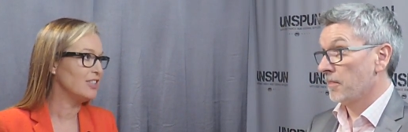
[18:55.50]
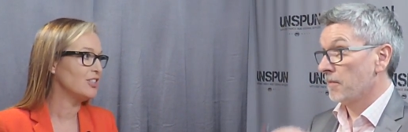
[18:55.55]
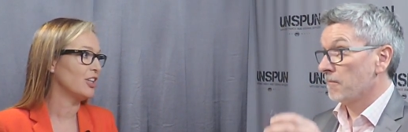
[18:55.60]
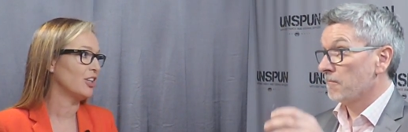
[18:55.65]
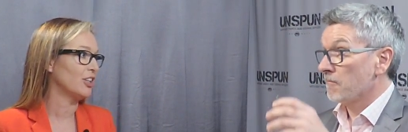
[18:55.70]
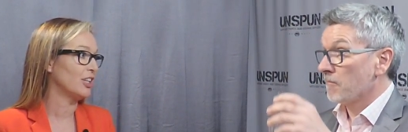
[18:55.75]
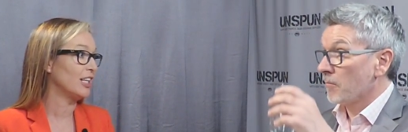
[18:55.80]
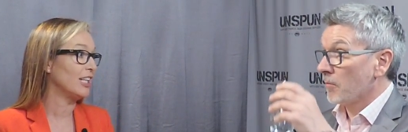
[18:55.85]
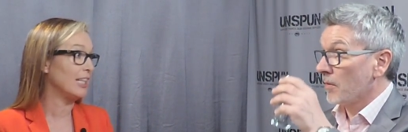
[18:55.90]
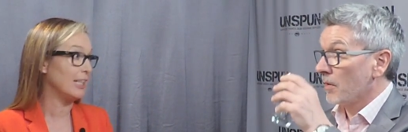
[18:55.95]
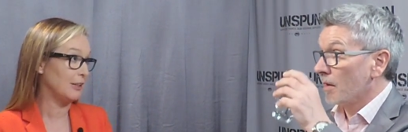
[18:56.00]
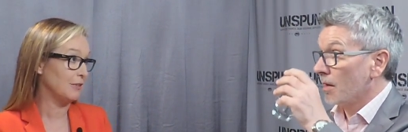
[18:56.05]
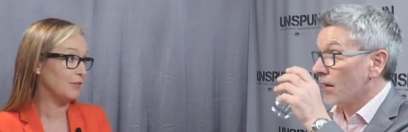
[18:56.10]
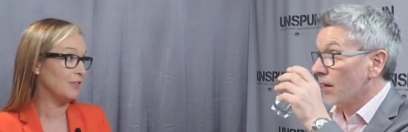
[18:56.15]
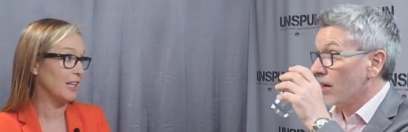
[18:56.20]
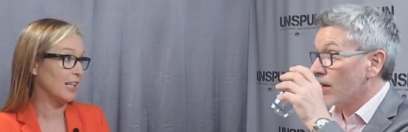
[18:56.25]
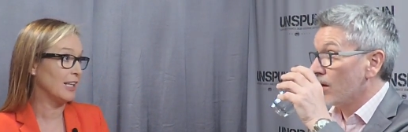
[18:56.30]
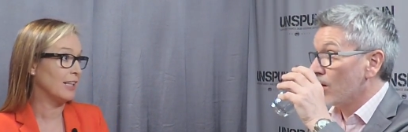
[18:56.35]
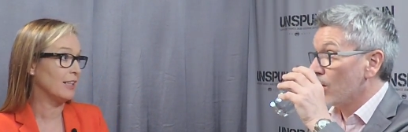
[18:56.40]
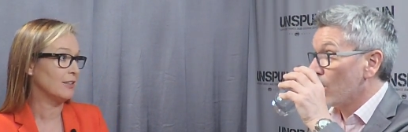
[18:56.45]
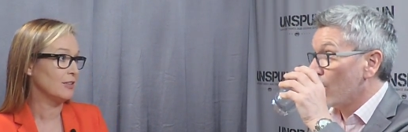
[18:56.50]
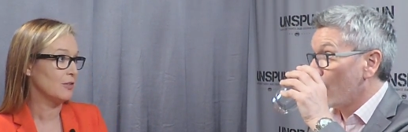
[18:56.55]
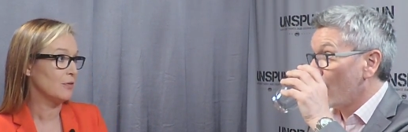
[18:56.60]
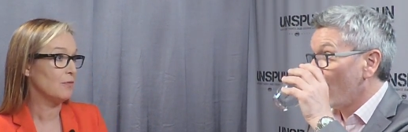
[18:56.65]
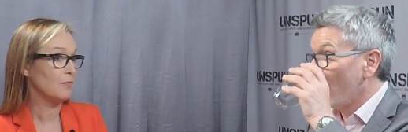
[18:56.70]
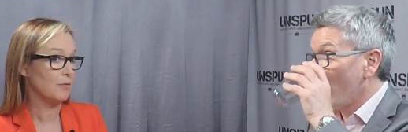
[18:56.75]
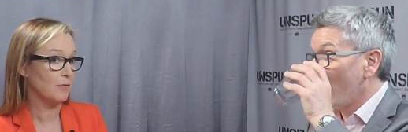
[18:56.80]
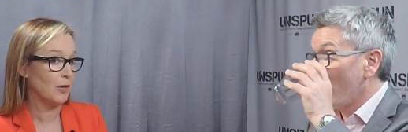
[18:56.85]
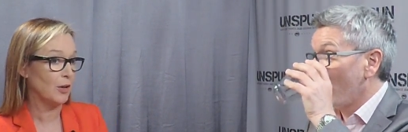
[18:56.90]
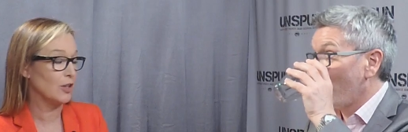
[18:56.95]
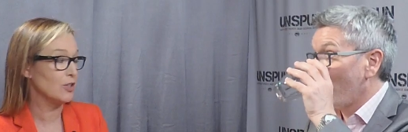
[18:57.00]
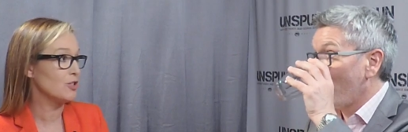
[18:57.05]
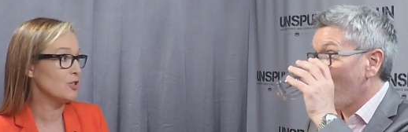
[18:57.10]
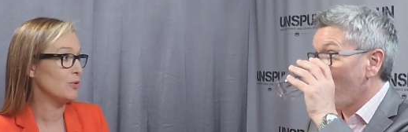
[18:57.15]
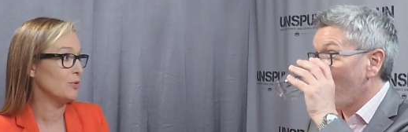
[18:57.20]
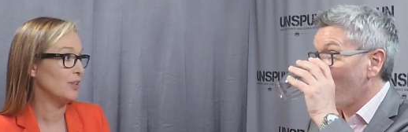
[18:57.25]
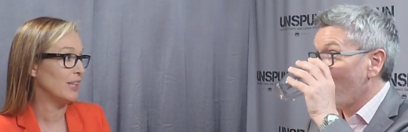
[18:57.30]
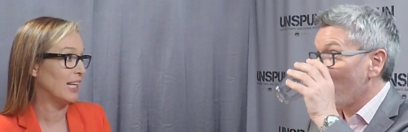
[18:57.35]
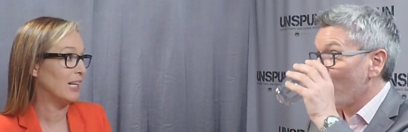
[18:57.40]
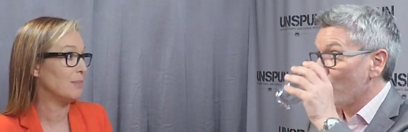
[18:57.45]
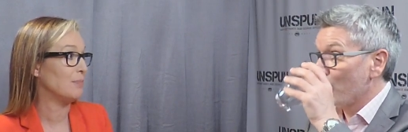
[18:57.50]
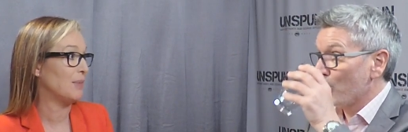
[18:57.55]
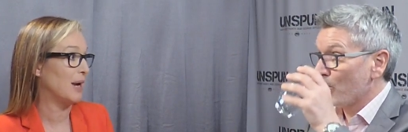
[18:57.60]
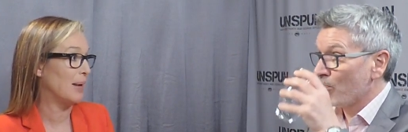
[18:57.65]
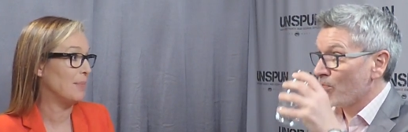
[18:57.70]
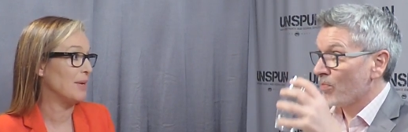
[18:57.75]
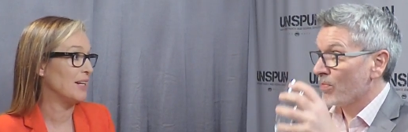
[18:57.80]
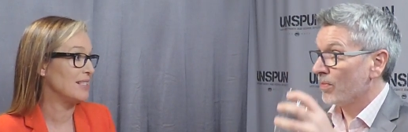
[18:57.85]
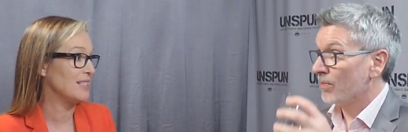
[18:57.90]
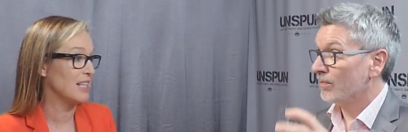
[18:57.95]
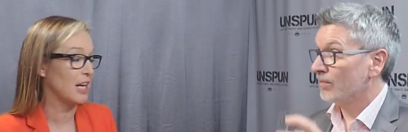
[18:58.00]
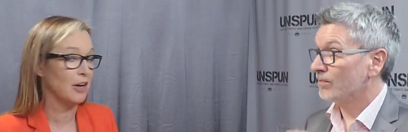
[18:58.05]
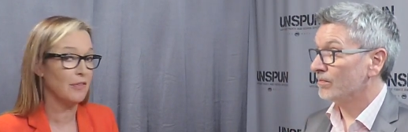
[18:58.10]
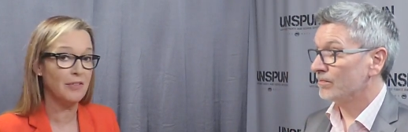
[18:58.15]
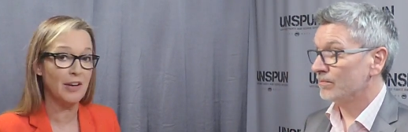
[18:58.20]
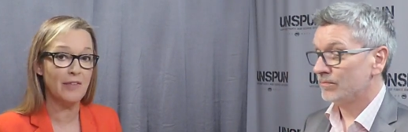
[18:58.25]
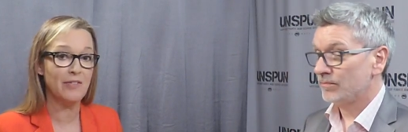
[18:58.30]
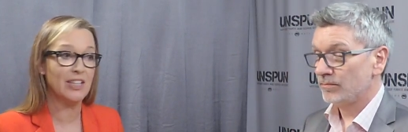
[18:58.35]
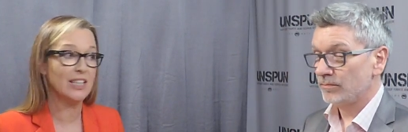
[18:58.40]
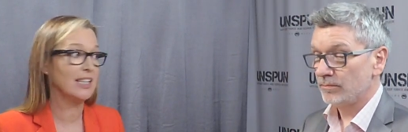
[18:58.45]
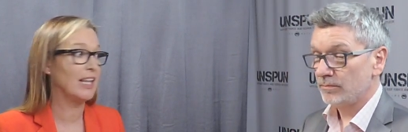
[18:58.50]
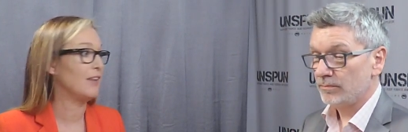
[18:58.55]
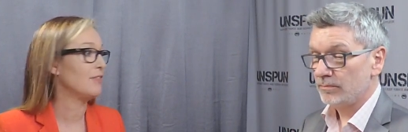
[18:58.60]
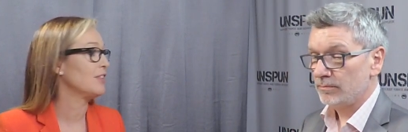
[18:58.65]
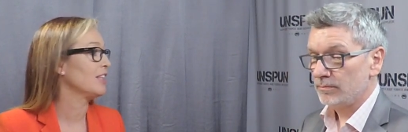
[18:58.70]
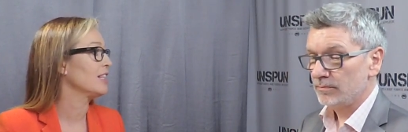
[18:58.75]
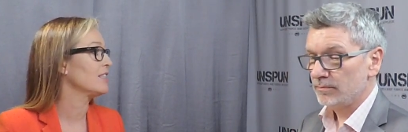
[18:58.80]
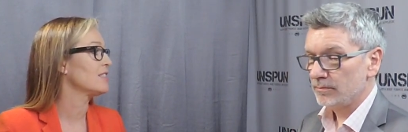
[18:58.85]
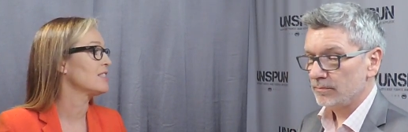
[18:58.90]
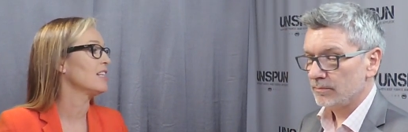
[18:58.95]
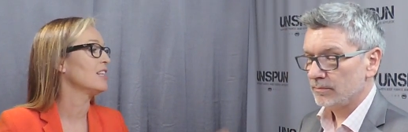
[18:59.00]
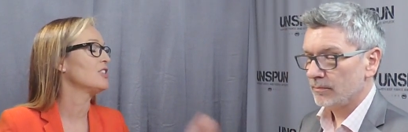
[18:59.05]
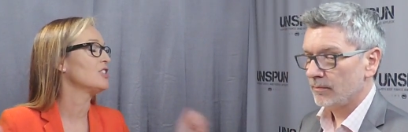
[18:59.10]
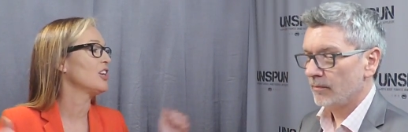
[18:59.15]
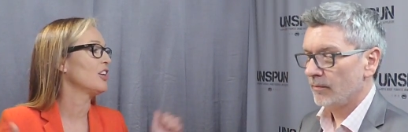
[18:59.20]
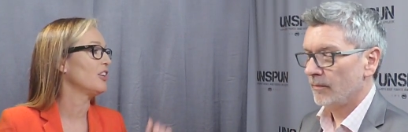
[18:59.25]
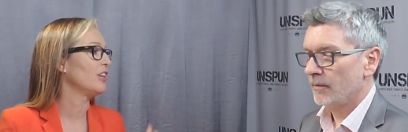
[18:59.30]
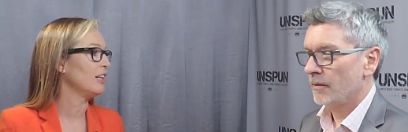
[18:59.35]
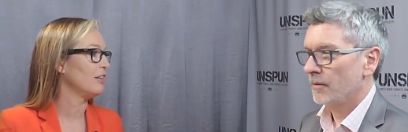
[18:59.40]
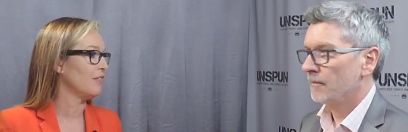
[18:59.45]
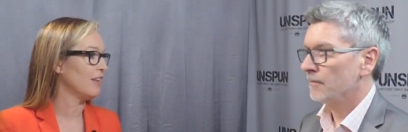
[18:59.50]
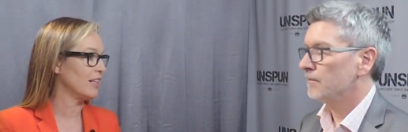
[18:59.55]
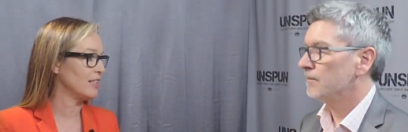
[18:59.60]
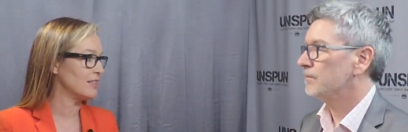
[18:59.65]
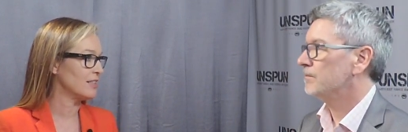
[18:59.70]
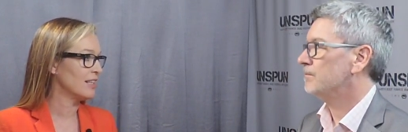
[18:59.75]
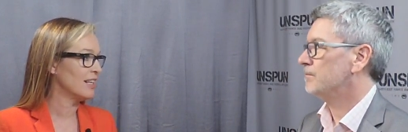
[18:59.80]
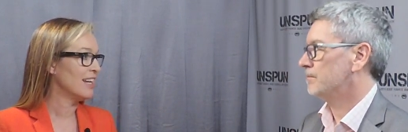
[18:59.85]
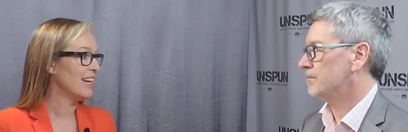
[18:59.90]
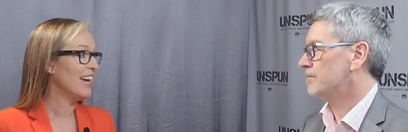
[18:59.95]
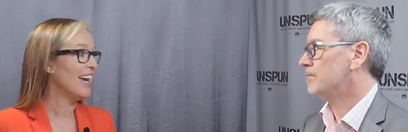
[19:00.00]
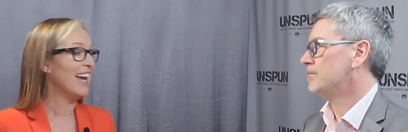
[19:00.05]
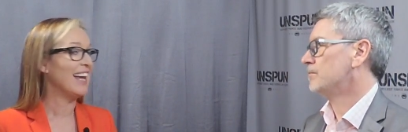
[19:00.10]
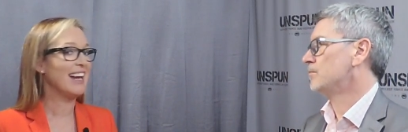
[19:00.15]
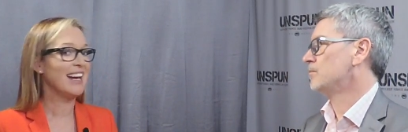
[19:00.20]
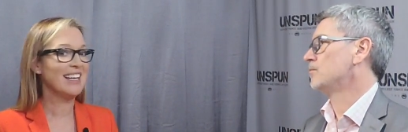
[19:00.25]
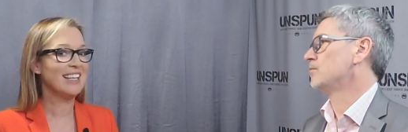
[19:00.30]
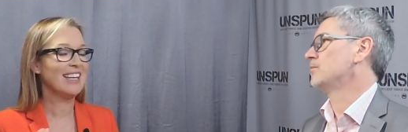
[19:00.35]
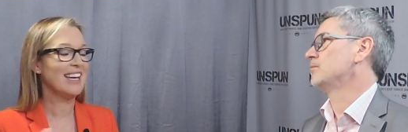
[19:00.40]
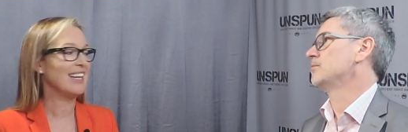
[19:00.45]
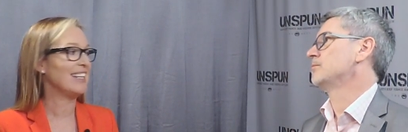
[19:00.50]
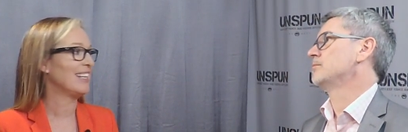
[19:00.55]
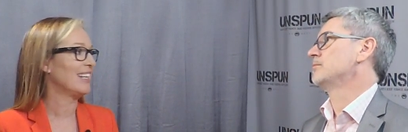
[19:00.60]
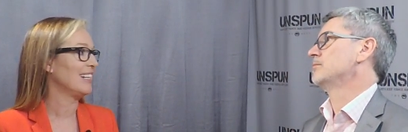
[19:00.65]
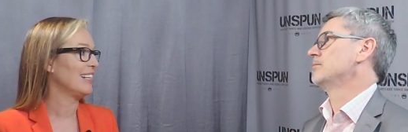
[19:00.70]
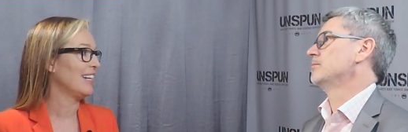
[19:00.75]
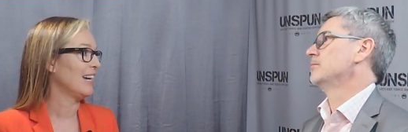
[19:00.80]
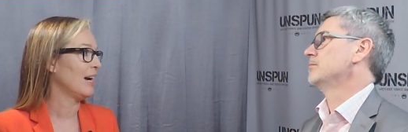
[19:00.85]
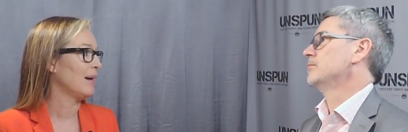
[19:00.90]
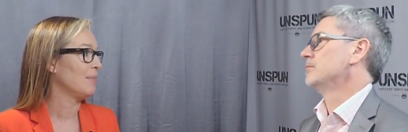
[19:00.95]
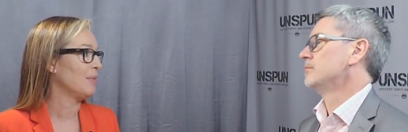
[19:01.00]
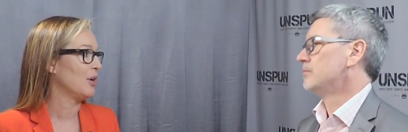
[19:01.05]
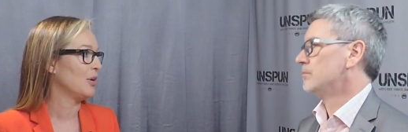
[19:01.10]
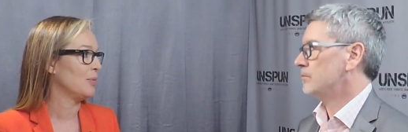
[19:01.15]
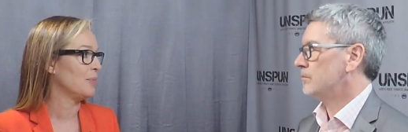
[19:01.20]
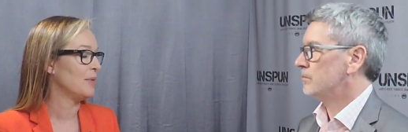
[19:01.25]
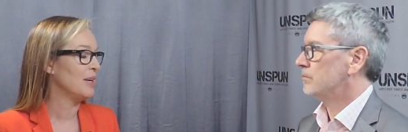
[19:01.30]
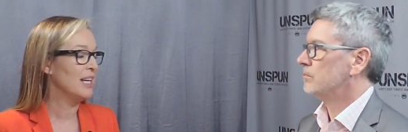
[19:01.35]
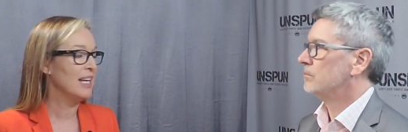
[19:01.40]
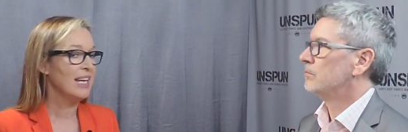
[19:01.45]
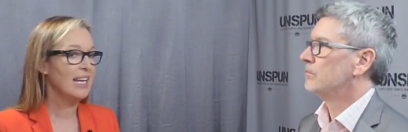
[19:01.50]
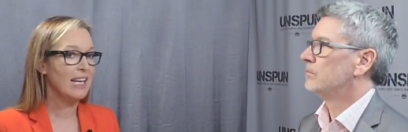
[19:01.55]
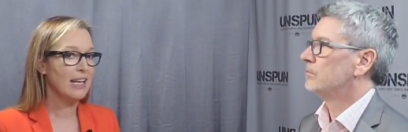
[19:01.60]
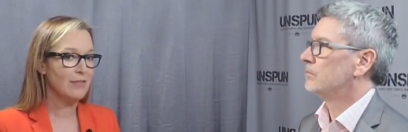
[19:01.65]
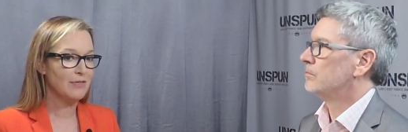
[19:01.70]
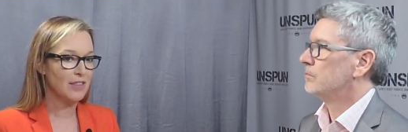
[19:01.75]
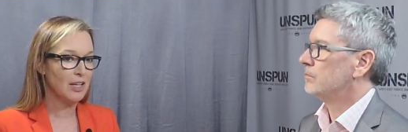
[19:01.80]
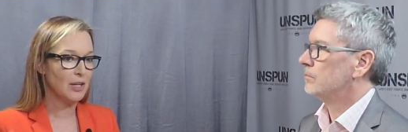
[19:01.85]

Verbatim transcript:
Speaker 1: dark evening, far too late by myself, having left, let's say, a charity event, and I can't get a cab home. If